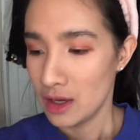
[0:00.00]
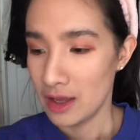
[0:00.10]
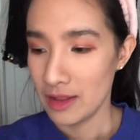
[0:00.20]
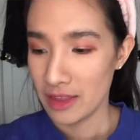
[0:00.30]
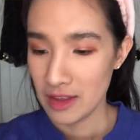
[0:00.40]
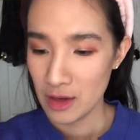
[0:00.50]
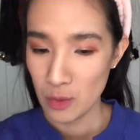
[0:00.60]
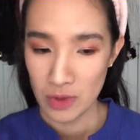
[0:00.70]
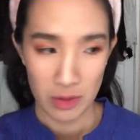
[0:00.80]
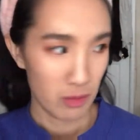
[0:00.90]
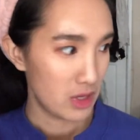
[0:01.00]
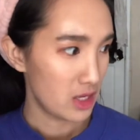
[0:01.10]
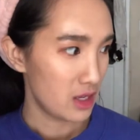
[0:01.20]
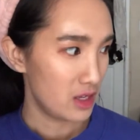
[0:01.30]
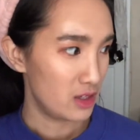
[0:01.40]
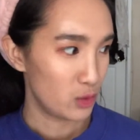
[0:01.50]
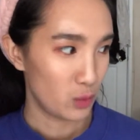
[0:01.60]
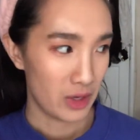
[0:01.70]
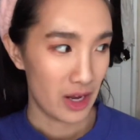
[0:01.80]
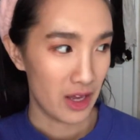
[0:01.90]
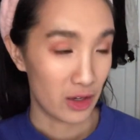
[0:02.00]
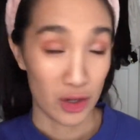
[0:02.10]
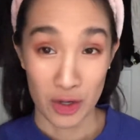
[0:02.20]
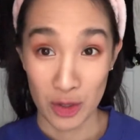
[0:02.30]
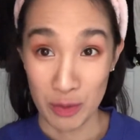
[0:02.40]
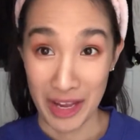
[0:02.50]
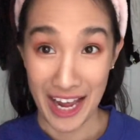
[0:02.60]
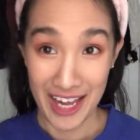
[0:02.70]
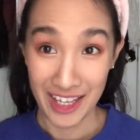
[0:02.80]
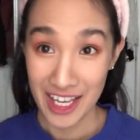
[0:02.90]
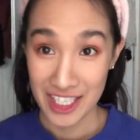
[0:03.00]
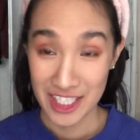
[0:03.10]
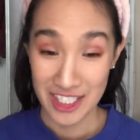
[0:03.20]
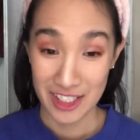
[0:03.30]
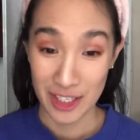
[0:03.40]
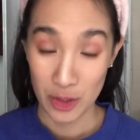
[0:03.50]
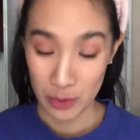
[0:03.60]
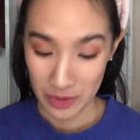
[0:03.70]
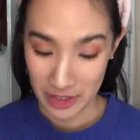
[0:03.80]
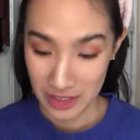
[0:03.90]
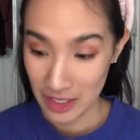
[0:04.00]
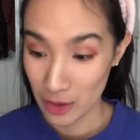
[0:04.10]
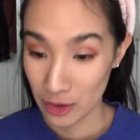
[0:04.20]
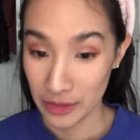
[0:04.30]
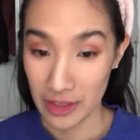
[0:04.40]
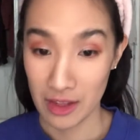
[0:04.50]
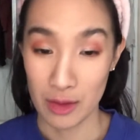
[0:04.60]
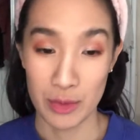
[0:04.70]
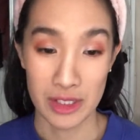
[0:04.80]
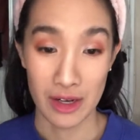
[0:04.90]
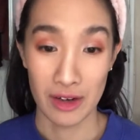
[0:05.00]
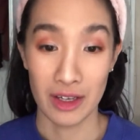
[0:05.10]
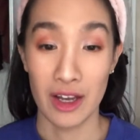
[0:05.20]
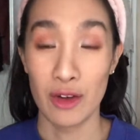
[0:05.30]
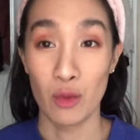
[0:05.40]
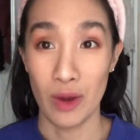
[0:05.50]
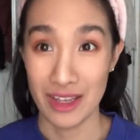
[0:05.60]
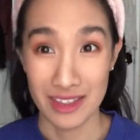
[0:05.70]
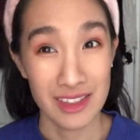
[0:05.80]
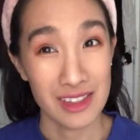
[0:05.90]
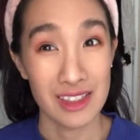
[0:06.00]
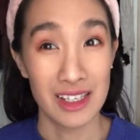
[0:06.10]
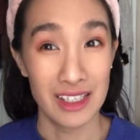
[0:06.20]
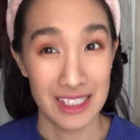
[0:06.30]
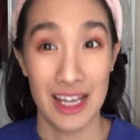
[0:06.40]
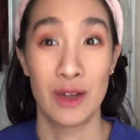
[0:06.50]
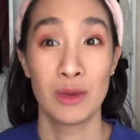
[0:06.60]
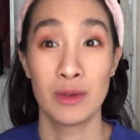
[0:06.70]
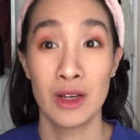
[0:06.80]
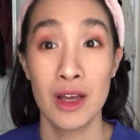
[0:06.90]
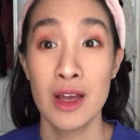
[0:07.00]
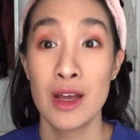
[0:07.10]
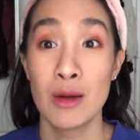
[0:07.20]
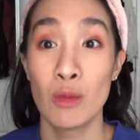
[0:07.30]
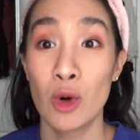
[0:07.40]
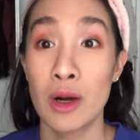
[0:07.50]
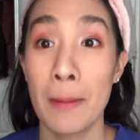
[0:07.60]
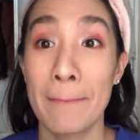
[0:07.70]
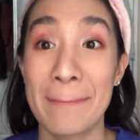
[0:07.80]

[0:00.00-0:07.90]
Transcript: And the thing with me is when I curl my eyelashes, they don't really stay curled. I think the mascara kind of weighs it down more.